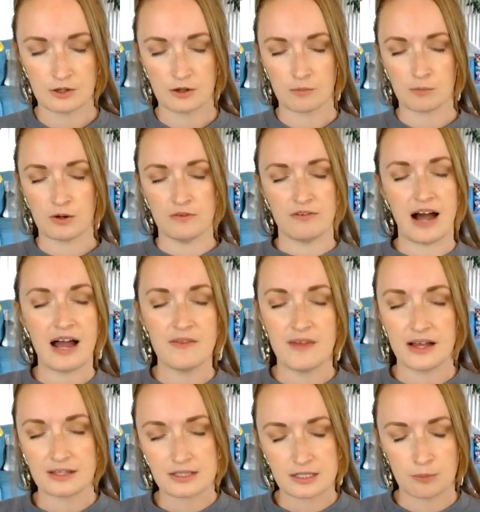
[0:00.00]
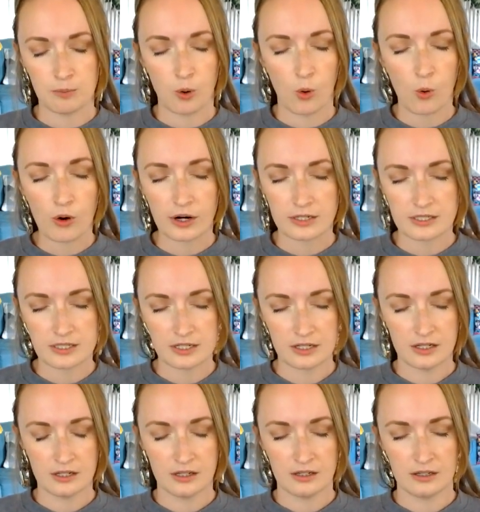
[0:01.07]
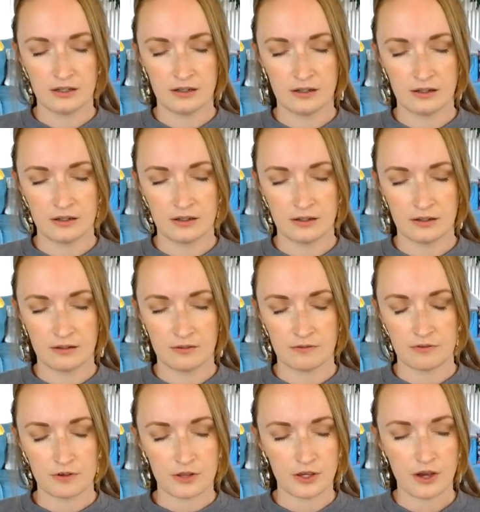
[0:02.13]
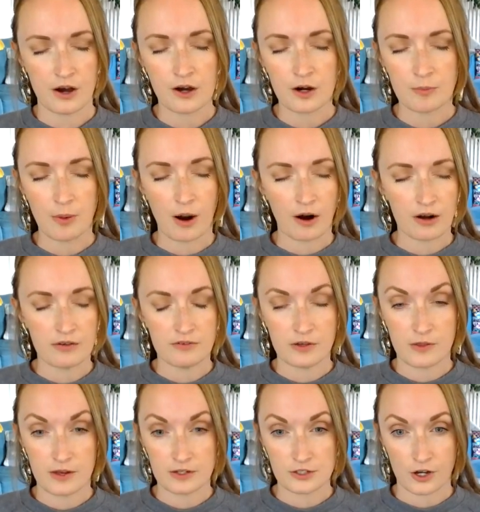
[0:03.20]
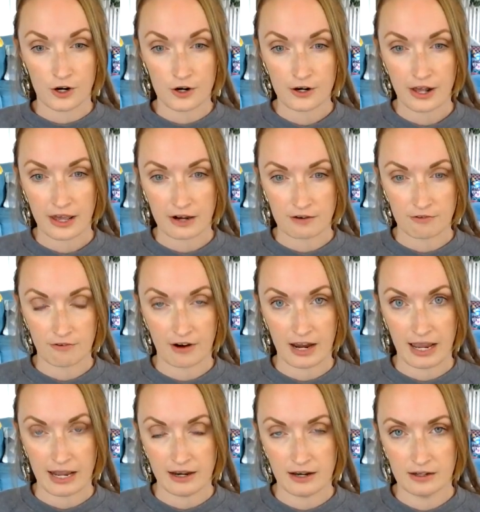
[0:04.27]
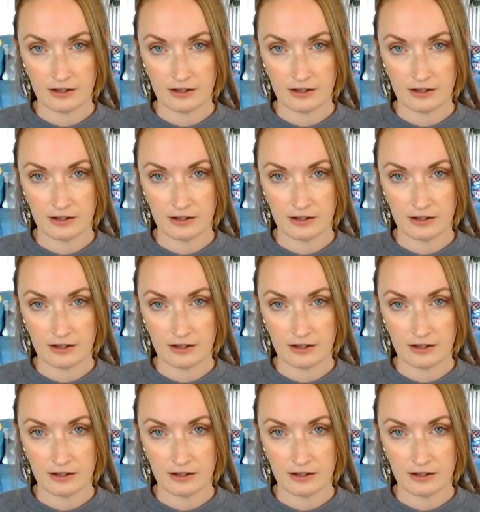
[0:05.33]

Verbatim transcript: Provide that support for the younger part of you that is hurting and afraid.